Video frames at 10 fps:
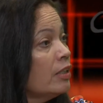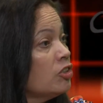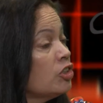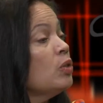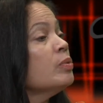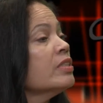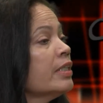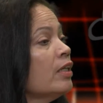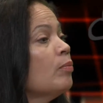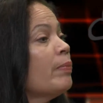She was
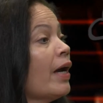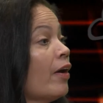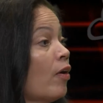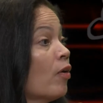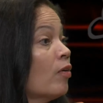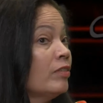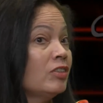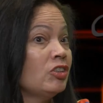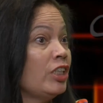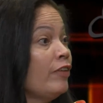killed by her
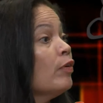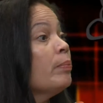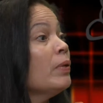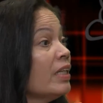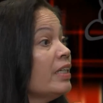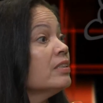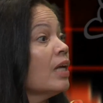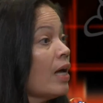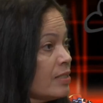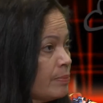chief of police
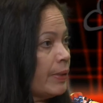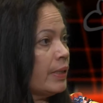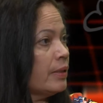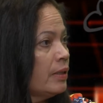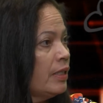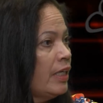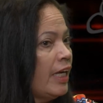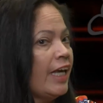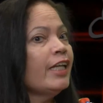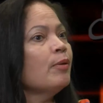husband
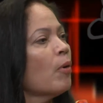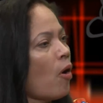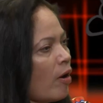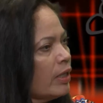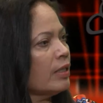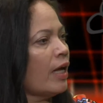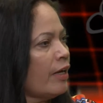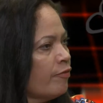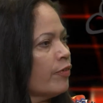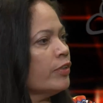in a parking
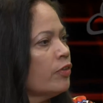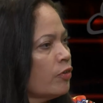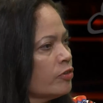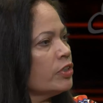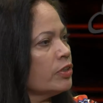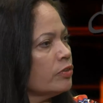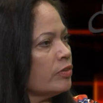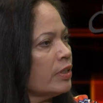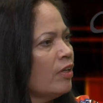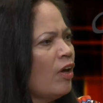lot in front of their
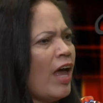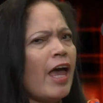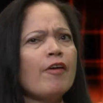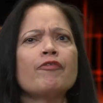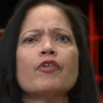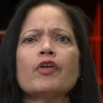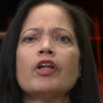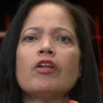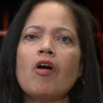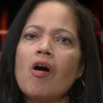children. And for
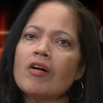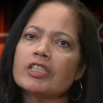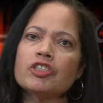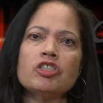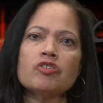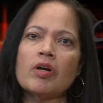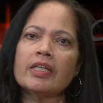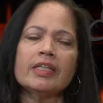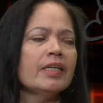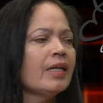the longest, she tried
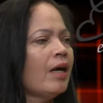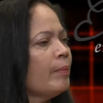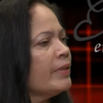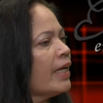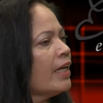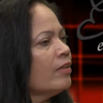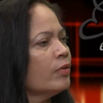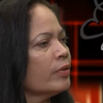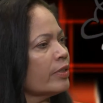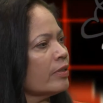to get help, and they
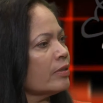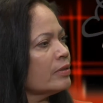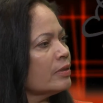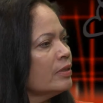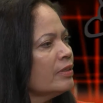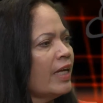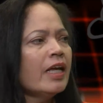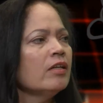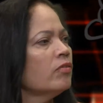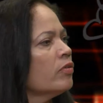ignored her. They
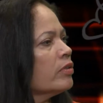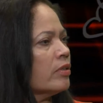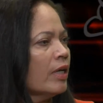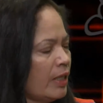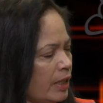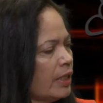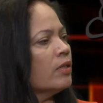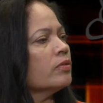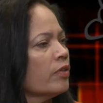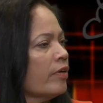ignored her, and he
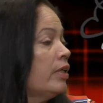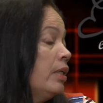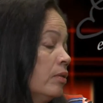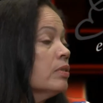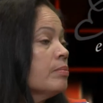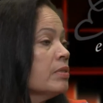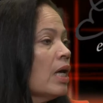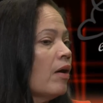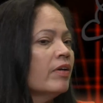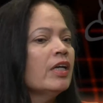killed her, and he killed
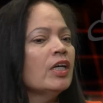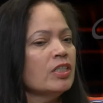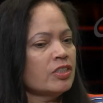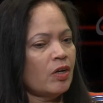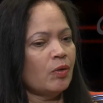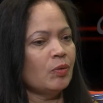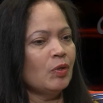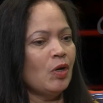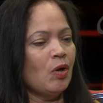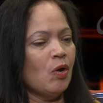himself.
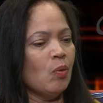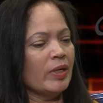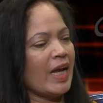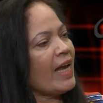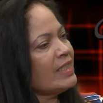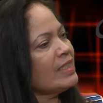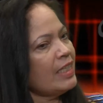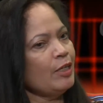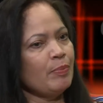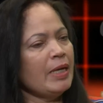So when I
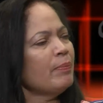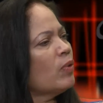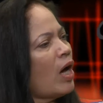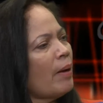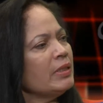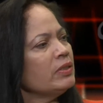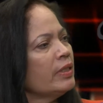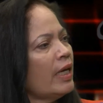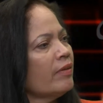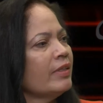see people coming
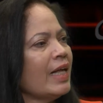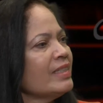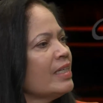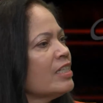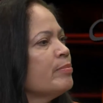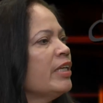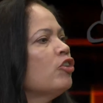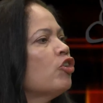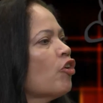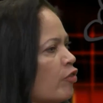together, that tells me
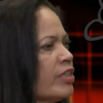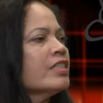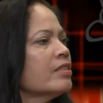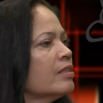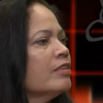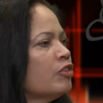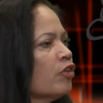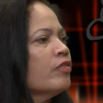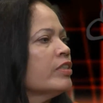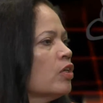there
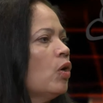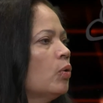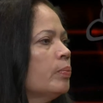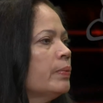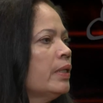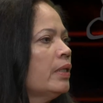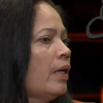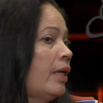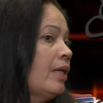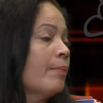is hope,
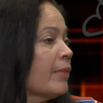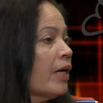and I'm